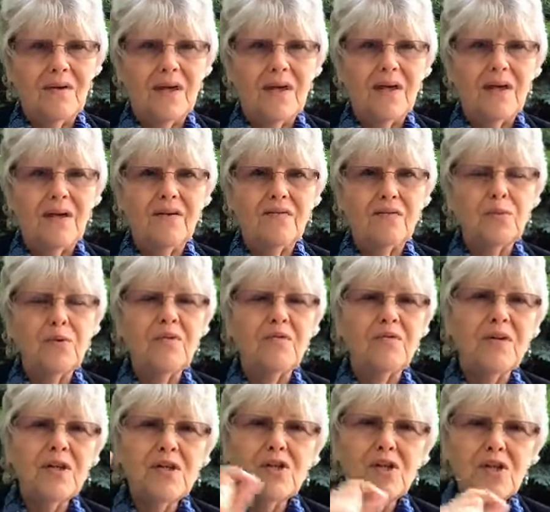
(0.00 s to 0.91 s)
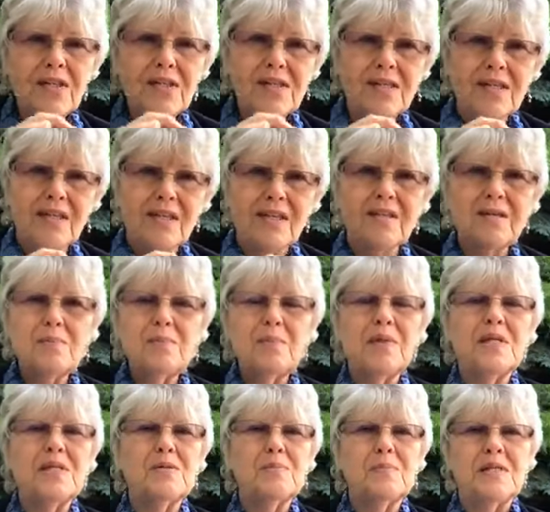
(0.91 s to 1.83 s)
of proficiency in
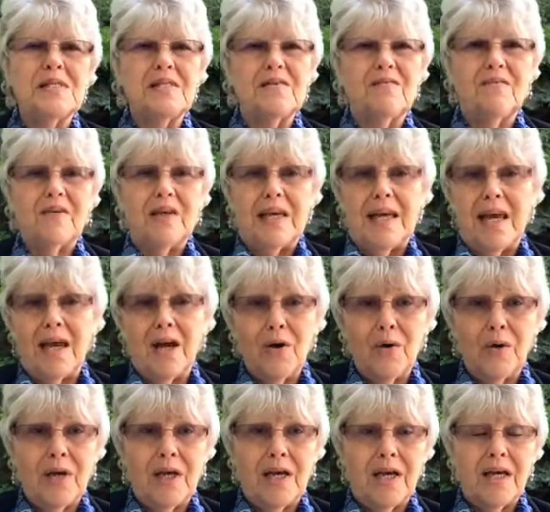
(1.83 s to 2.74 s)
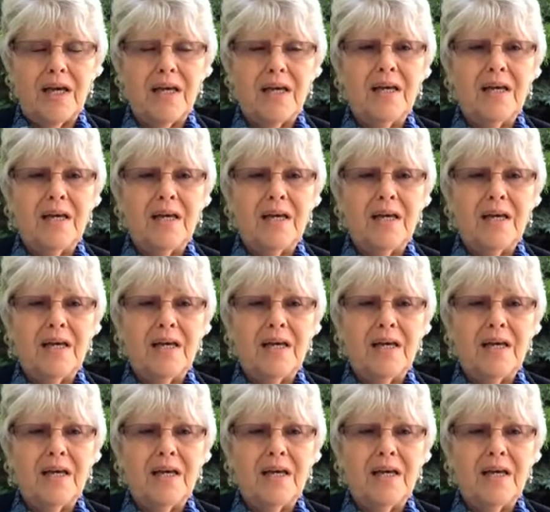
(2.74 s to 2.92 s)
a specific area.